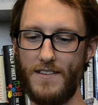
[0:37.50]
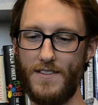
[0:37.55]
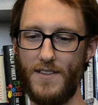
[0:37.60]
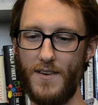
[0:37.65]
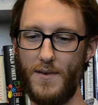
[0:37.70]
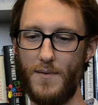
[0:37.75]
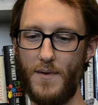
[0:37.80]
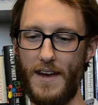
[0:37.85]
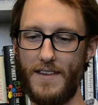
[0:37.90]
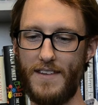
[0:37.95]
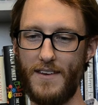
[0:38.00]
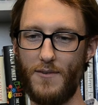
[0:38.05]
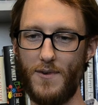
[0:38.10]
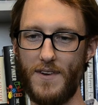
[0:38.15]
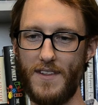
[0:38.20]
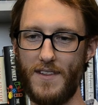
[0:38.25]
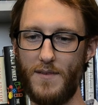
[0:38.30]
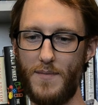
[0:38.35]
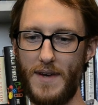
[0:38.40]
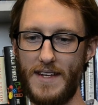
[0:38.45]
the I think
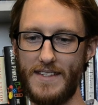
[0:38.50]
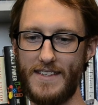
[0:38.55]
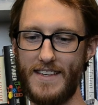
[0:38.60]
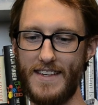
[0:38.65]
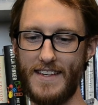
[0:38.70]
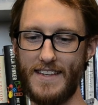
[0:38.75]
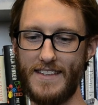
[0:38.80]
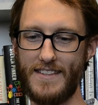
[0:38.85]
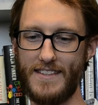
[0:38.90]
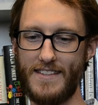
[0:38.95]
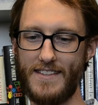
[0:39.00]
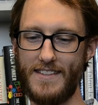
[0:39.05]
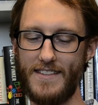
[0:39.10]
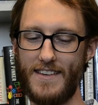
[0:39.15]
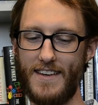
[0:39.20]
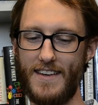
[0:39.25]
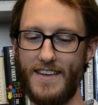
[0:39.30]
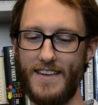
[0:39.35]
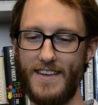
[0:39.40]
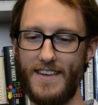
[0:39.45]
one of the best things
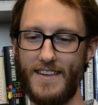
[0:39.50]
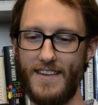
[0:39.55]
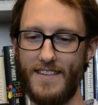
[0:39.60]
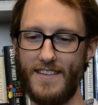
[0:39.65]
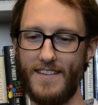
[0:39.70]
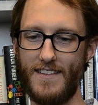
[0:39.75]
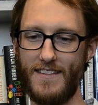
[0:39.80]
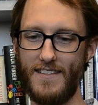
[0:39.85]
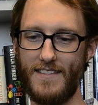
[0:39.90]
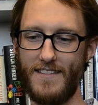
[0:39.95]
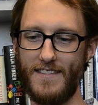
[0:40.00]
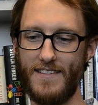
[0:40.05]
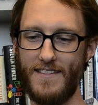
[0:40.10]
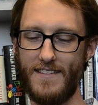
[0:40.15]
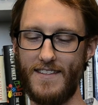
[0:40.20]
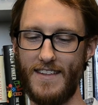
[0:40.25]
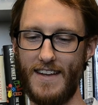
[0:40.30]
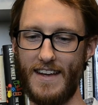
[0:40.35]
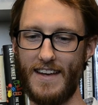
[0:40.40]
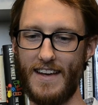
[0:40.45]
uh,
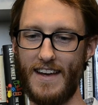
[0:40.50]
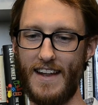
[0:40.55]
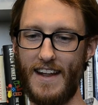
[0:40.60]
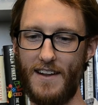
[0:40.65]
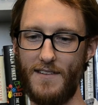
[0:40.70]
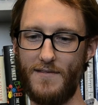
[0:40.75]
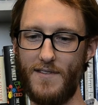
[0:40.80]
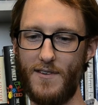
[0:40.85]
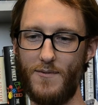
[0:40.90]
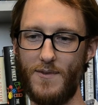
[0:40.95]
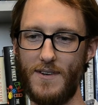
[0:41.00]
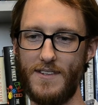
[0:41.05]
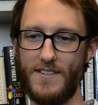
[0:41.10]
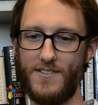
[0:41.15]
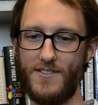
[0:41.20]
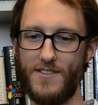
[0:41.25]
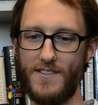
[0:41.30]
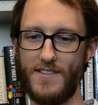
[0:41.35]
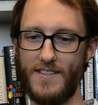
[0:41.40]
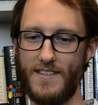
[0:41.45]
that I got out of it
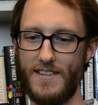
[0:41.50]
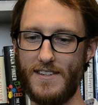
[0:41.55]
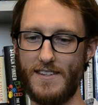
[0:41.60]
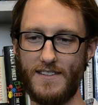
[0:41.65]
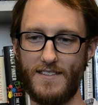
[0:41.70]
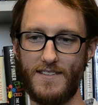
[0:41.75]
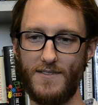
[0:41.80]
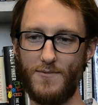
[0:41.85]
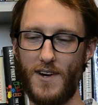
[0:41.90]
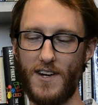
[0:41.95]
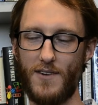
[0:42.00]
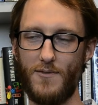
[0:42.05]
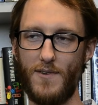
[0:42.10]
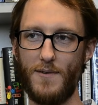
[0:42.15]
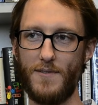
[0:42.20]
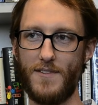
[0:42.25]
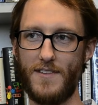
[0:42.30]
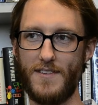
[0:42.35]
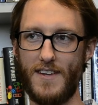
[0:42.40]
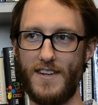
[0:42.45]
was just to, to walk away
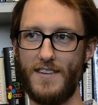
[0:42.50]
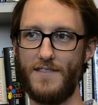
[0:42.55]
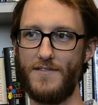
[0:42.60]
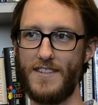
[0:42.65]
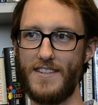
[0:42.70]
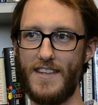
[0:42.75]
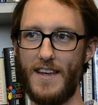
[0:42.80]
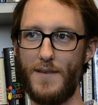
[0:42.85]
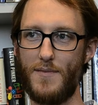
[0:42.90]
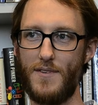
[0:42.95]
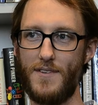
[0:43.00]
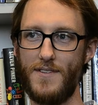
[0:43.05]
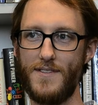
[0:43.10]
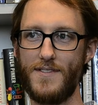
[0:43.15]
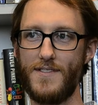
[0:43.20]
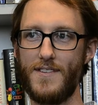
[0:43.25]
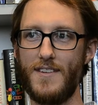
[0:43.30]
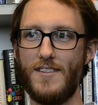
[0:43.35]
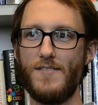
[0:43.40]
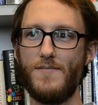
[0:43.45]
with a ton of
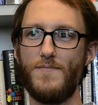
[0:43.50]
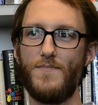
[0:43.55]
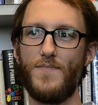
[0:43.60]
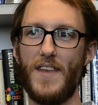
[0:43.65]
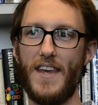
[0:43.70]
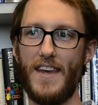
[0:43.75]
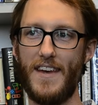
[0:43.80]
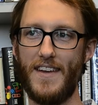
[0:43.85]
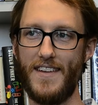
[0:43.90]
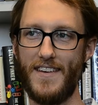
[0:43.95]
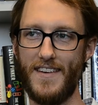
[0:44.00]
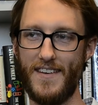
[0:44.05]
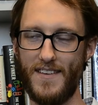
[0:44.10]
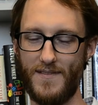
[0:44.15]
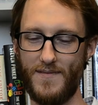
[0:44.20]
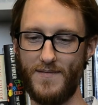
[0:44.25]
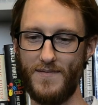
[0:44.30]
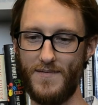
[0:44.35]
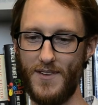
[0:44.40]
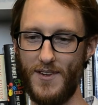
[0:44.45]
examples and a
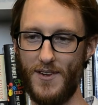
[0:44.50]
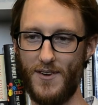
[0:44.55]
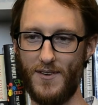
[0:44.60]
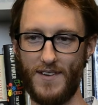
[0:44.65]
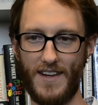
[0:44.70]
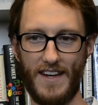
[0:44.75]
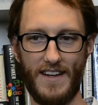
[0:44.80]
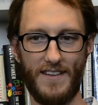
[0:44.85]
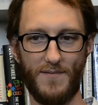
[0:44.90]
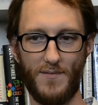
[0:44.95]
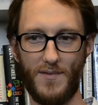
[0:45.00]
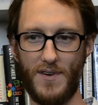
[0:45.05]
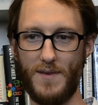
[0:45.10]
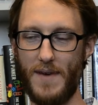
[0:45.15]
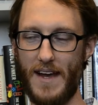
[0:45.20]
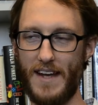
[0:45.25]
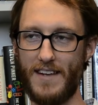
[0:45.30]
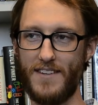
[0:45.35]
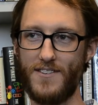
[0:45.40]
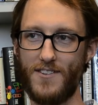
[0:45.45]
you know kind of
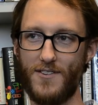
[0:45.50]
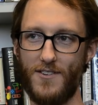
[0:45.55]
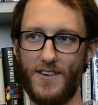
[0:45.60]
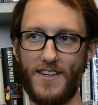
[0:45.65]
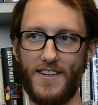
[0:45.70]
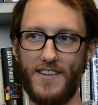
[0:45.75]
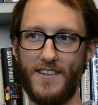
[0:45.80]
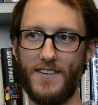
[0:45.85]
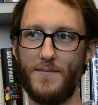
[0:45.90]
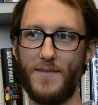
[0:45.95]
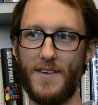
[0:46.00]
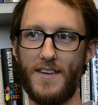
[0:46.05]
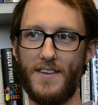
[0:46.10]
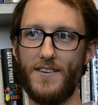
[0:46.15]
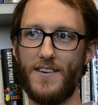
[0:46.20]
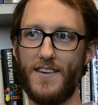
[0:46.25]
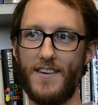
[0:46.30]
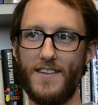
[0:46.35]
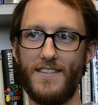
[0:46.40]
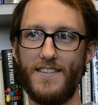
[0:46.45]
prepackaged curriculum that
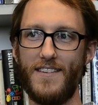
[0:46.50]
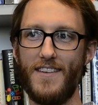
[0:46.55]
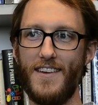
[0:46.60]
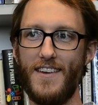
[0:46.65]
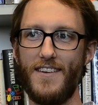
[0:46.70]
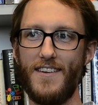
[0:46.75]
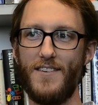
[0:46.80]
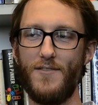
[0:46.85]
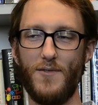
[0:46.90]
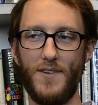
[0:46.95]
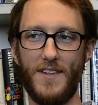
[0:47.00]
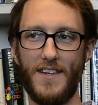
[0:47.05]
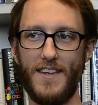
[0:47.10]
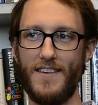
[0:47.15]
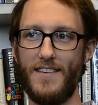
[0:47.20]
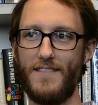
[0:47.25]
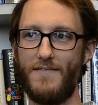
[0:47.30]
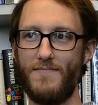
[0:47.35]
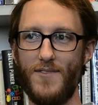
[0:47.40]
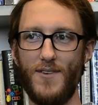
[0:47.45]
you can
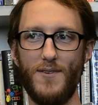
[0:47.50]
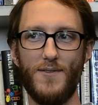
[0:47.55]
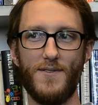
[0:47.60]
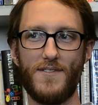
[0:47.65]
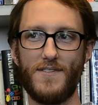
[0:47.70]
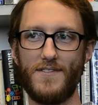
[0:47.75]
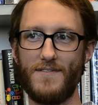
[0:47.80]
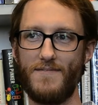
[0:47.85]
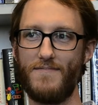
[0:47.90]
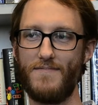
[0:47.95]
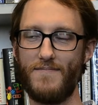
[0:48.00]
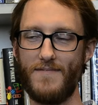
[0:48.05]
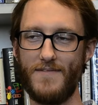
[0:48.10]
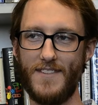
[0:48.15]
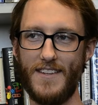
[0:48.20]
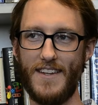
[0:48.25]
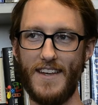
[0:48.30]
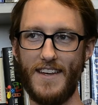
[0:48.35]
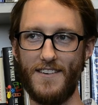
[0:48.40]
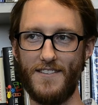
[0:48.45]
really use
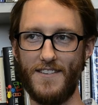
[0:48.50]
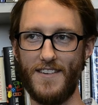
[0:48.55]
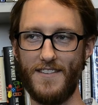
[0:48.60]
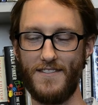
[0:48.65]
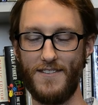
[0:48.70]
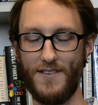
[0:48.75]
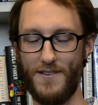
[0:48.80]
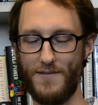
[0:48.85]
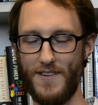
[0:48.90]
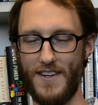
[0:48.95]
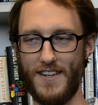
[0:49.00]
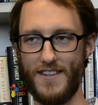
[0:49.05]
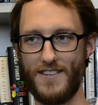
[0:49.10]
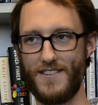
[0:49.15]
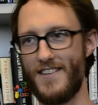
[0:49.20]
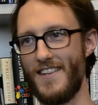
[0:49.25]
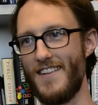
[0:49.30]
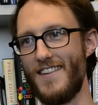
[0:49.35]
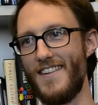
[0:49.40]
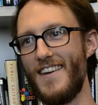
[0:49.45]
the day you're, you're
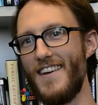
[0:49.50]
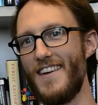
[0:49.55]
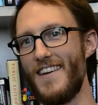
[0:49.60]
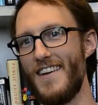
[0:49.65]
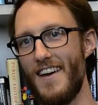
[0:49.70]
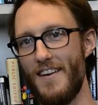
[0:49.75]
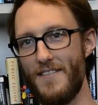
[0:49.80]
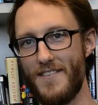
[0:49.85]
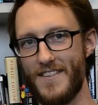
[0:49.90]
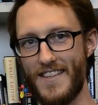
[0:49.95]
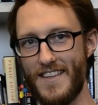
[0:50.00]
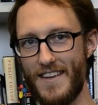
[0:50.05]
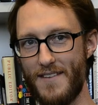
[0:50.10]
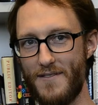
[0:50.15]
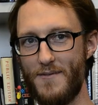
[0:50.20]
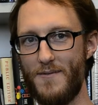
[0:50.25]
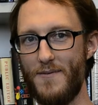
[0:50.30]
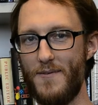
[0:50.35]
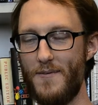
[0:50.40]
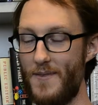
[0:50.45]
finished and obviously
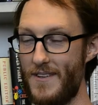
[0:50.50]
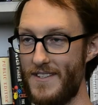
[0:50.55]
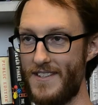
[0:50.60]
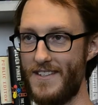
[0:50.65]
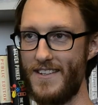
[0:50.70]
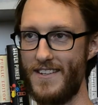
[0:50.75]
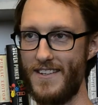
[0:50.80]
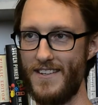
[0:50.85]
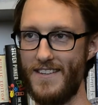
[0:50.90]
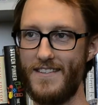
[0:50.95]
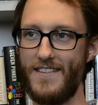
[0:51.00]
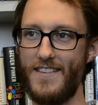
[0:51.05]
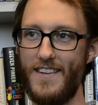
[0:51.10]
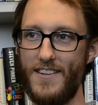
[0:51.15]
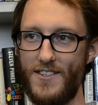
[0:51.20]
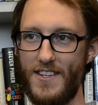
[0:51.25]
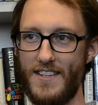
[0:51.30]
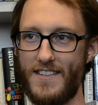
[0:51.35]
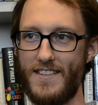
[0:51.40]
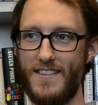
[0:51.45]
everyone wants to
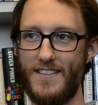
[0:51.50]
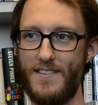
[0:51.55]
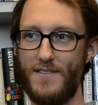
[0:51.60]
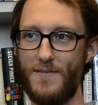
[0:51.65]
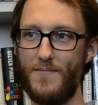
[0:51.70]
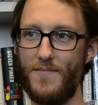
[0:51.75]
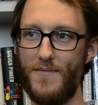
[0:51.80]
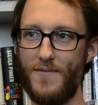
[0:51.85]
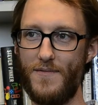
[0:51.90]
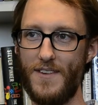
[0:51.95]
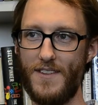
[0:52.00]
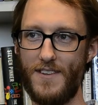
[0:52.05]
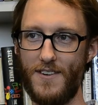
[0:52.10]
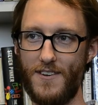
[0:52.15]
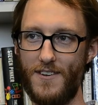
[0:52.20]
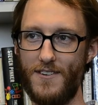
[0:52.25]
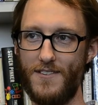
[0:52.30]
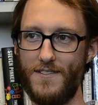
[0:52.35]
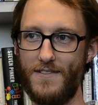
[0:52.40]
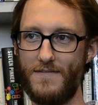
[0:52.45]
adjust it to fit
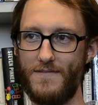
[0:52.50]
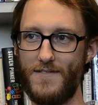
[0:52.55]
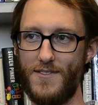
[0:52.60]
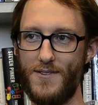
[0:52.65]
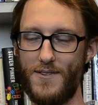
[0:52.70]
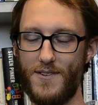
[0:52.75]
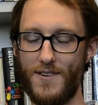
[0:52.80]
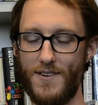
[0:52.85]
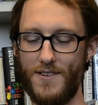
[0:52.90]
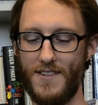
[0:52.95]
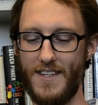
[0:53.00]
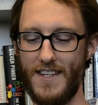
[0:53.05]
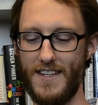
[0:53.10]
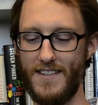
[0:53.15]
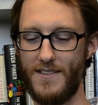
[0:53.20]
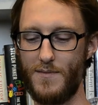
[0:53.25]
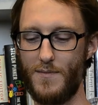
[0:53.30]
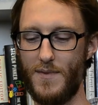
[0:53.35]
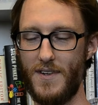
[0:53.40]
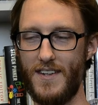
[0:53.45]
their own suit their own
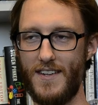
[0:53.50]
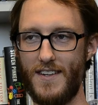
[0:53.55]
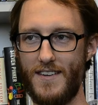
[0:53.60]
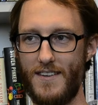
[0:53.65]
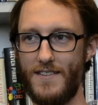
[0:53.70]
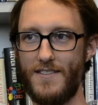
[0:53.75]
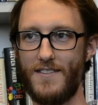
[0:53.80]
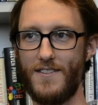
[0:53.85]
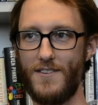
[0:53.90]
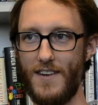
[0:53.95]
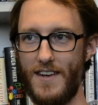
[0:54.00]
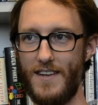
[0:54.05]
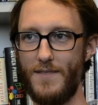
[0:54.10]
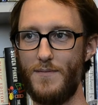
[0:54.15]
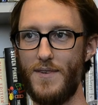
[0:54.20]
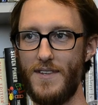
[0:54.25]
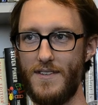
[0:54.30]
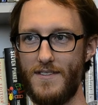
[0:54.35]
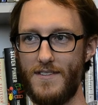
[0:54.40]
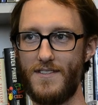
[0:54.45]
needs but uh, it's a great
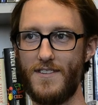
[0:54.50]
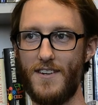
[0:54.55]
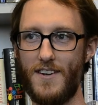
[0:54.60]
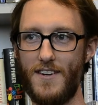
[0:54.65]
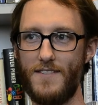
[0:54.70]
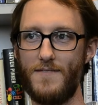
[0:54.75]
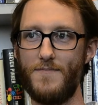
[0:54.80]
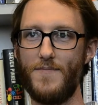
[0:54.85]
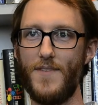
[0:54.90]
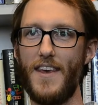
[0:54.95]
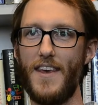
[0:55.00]
place to start